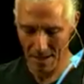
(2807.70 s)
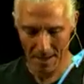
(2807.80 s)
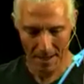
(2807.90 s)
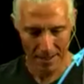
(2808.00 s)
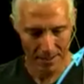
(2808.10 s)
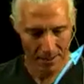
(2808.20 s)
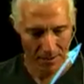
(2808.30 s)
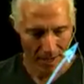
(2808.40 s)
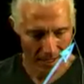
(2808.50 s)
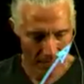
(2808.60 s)
And so
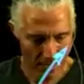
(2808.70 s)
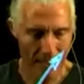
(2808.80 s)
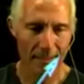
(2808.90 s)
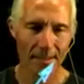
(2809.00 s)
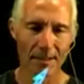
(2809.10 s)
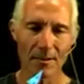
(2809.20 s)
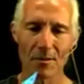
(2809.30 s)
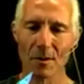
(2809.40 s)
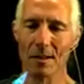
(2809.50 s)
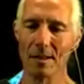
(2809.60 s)
that guy is,
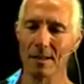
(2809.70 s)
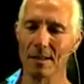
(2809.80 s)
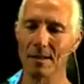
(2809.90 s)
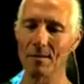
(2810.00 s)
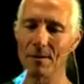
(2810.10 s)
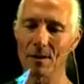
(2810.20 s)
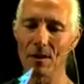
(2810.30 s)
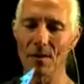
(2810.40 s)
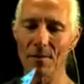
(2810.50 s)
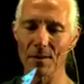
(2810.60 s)
we call
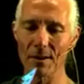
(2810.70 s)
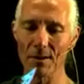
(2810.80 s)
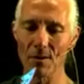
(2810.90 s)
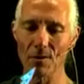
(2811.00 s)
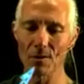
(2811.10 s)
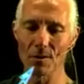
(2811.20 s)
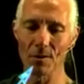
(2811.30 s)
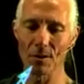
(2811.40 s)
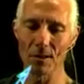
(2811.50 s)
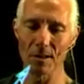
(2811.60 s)
that the
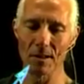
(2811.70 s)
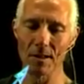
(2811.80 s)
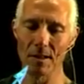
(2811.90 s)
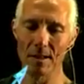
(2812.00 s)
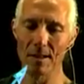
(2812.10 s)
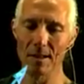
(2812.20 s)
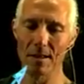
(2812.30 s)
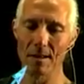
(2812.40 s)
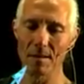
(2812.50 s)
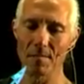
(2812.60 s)
local
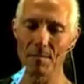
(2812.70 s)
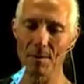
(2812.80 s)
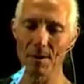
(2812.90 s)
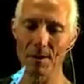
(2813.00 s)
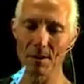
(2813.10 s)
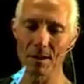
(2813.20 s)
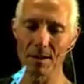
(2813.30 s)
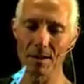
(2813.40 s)
bulk